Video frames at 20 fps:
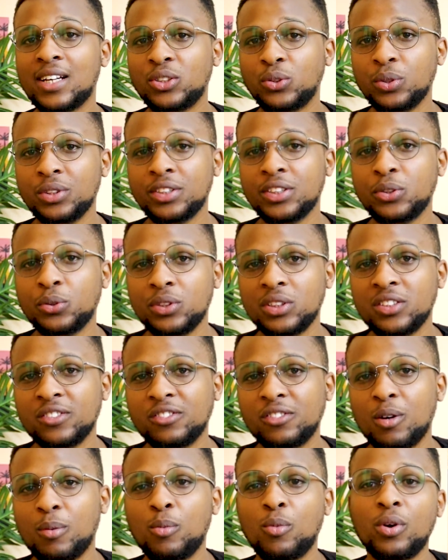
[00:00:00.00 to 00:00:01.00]
a
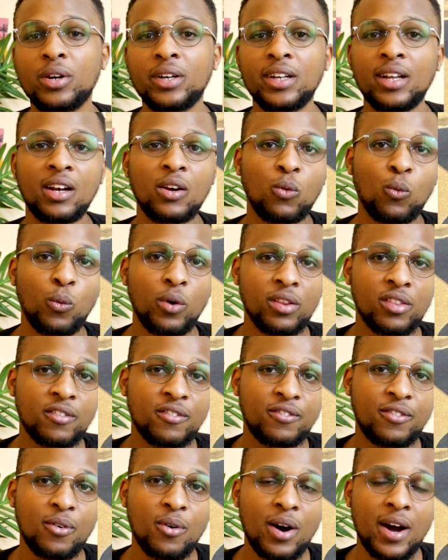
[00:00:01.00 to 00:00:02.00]
2024 model with
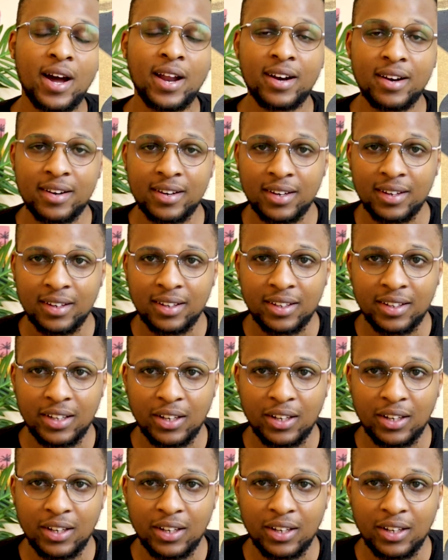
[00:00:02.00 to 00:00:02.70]
400